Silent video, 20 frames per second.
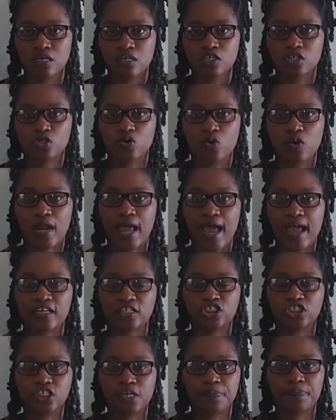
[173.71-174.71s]
so
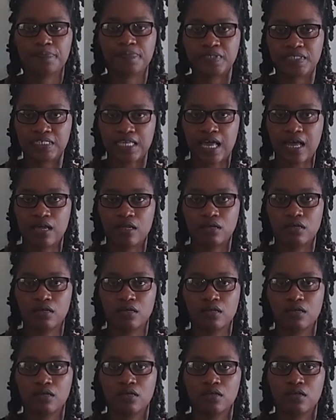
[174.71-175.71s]
like chips and
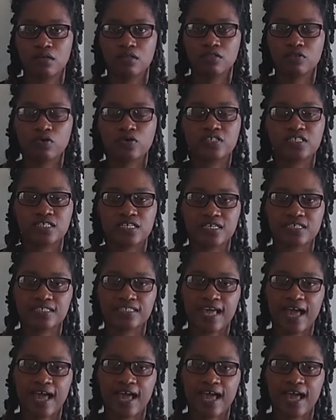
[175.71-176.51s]
those things,